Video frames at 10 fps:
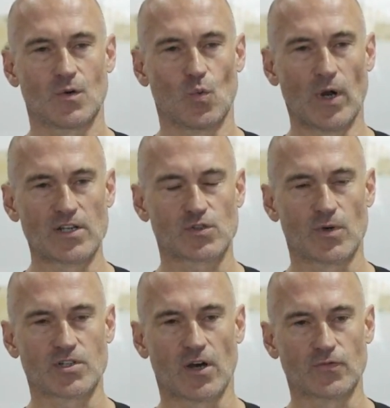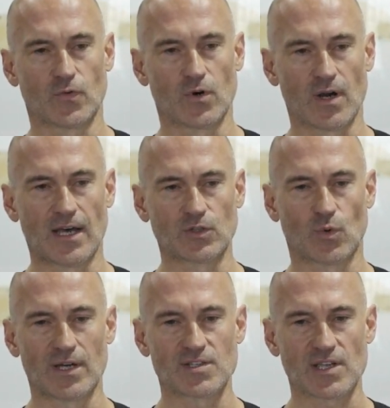What else to watch out for?
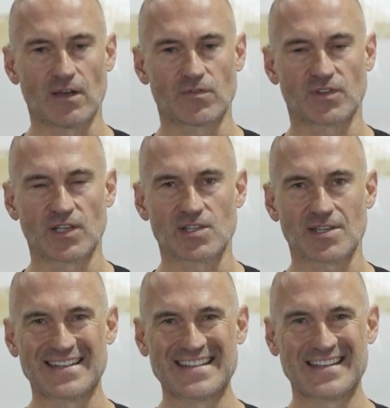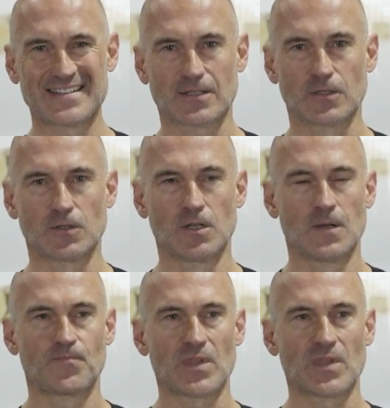Otherwise, everything is identical.